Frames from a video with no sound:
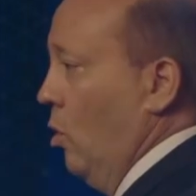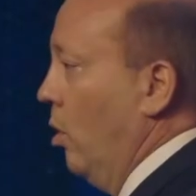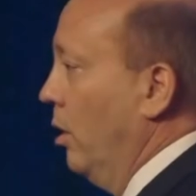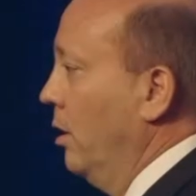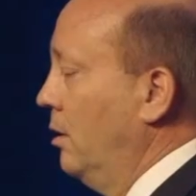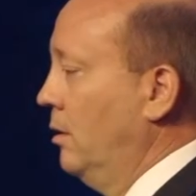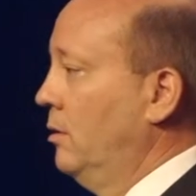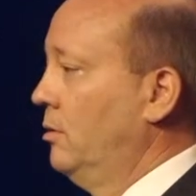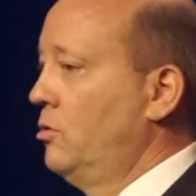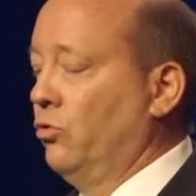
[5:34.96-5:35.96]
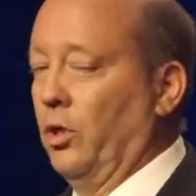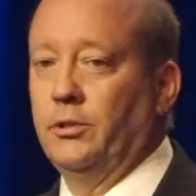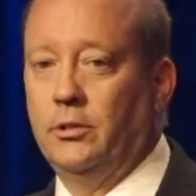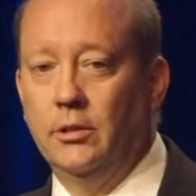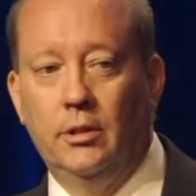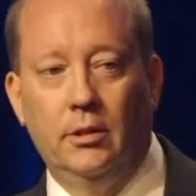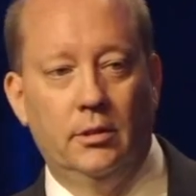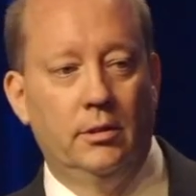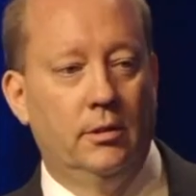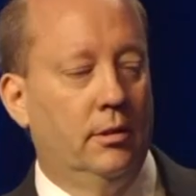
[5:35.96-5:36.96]
your trusted
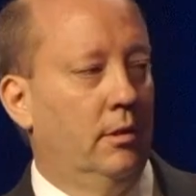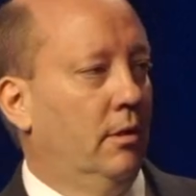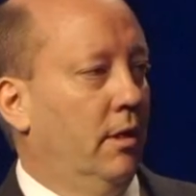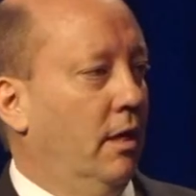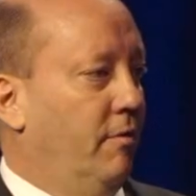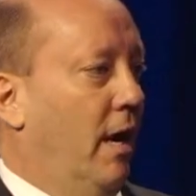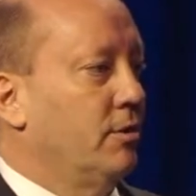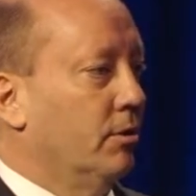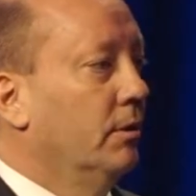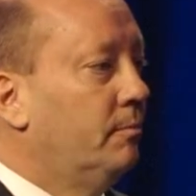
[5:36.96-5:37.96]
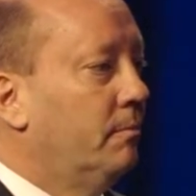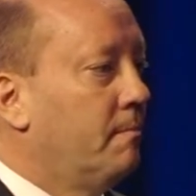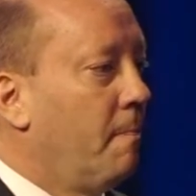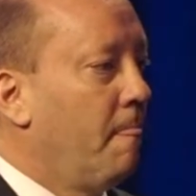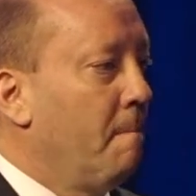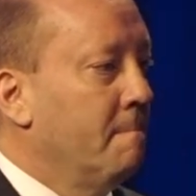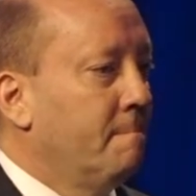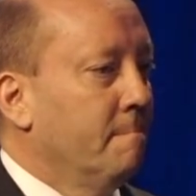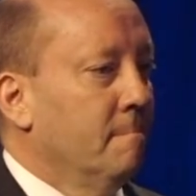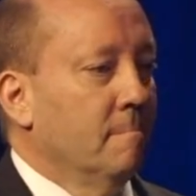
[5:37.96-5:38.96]
advisor.
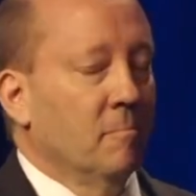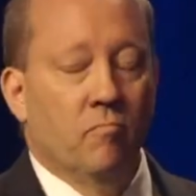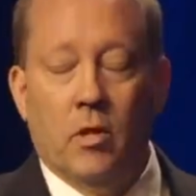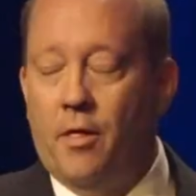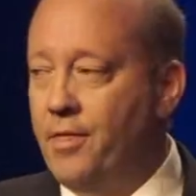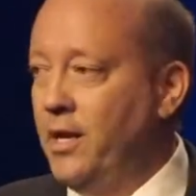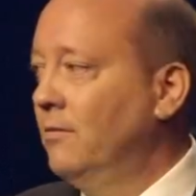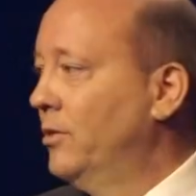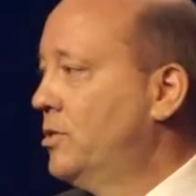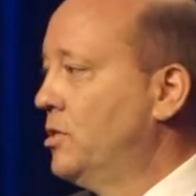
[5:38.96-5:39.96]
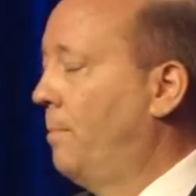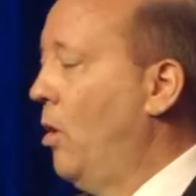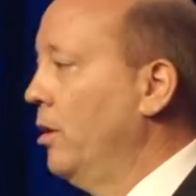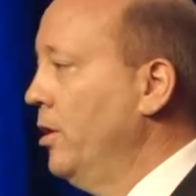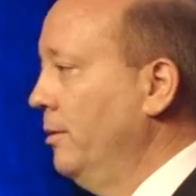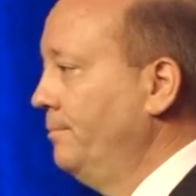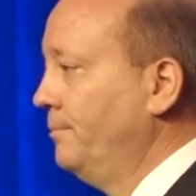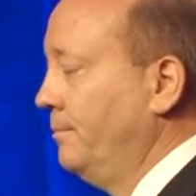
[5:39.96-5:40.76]
Think of us as a partner.